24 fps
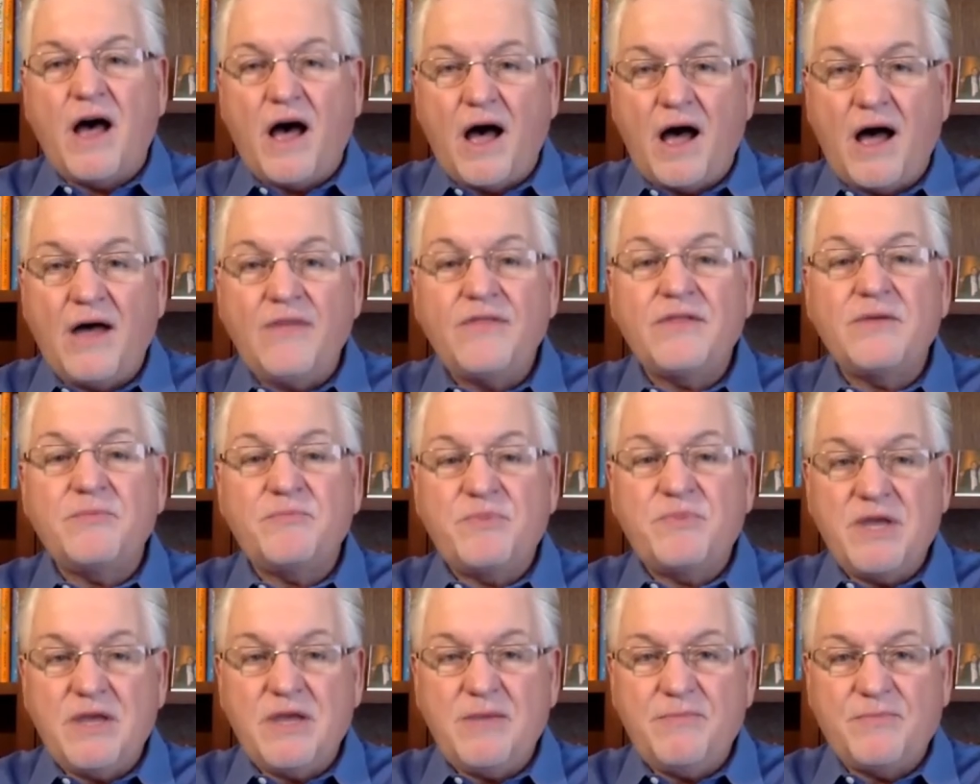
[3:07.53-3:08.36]
on the
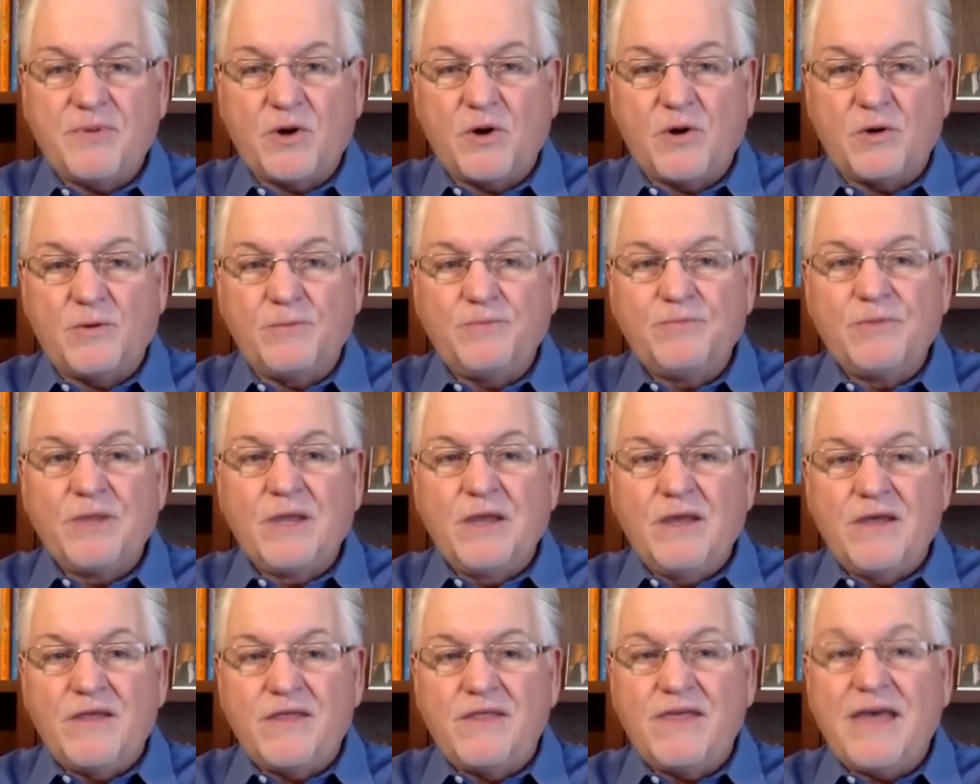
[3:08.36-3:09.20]
people
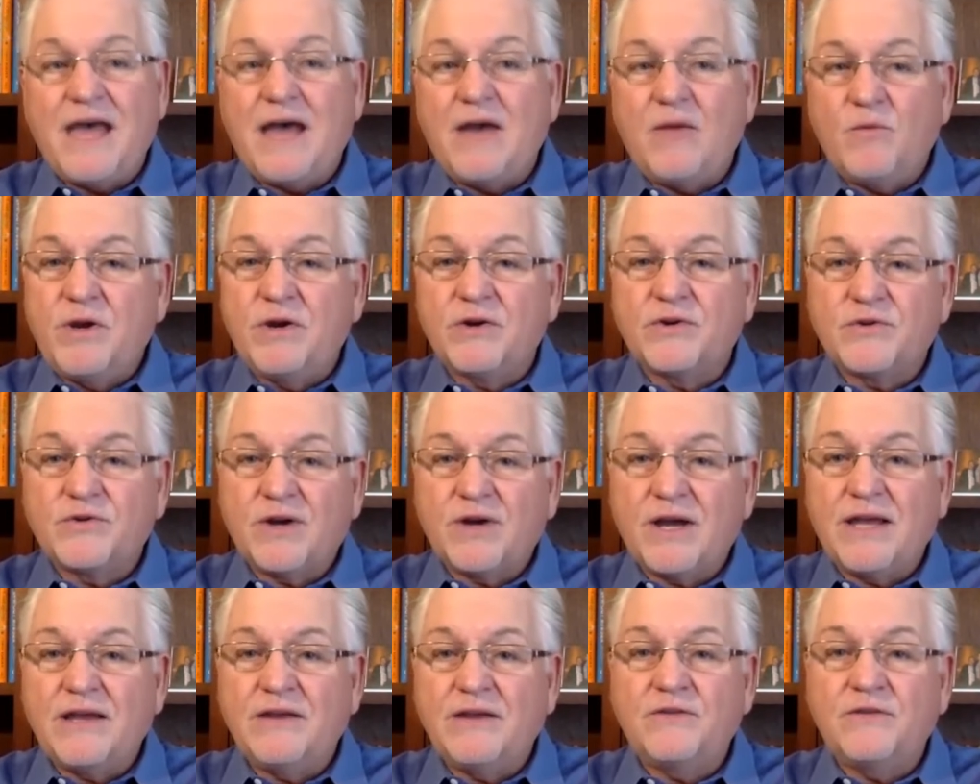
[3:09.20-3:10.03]
that we are
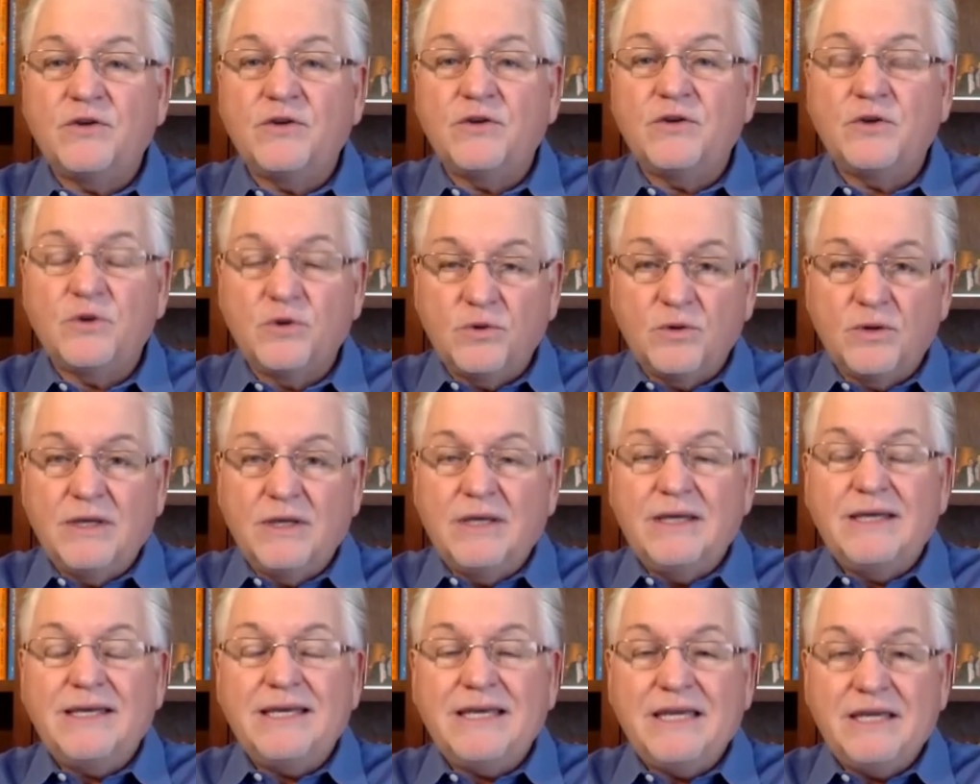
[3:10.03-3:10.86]
trying to
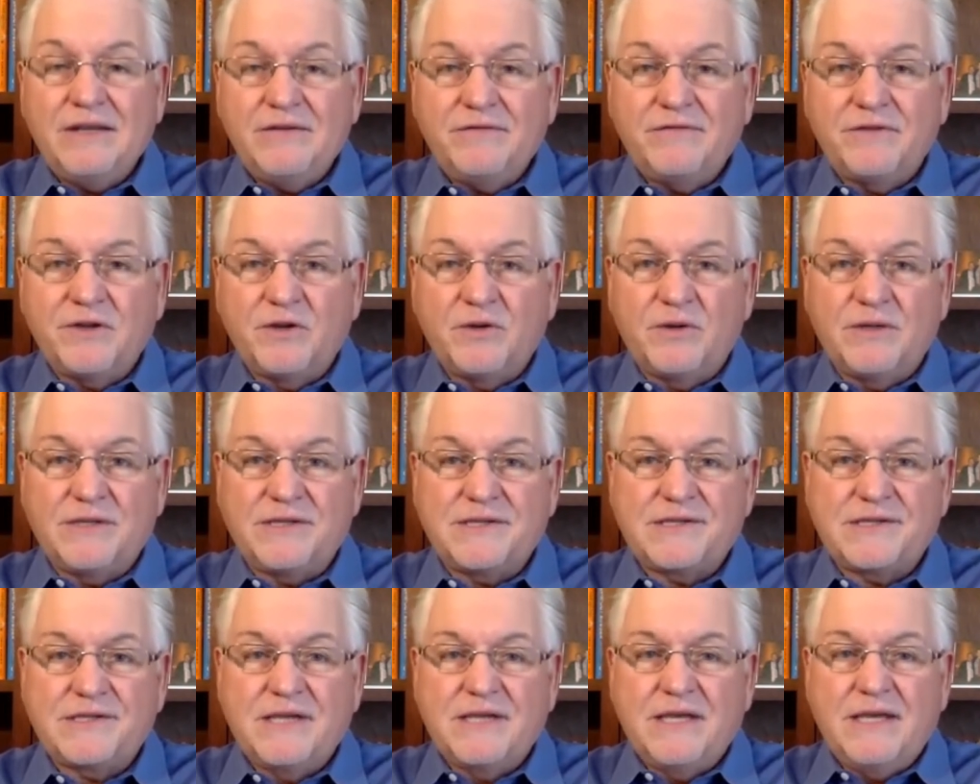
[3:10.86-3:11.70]

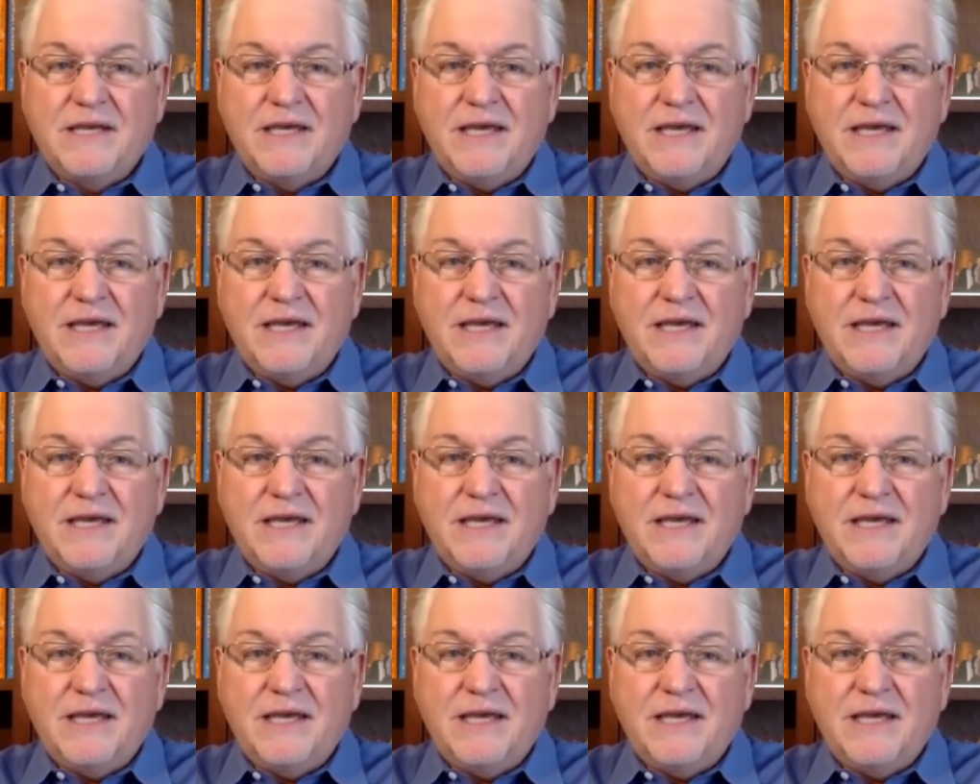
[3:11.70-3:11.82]
influence.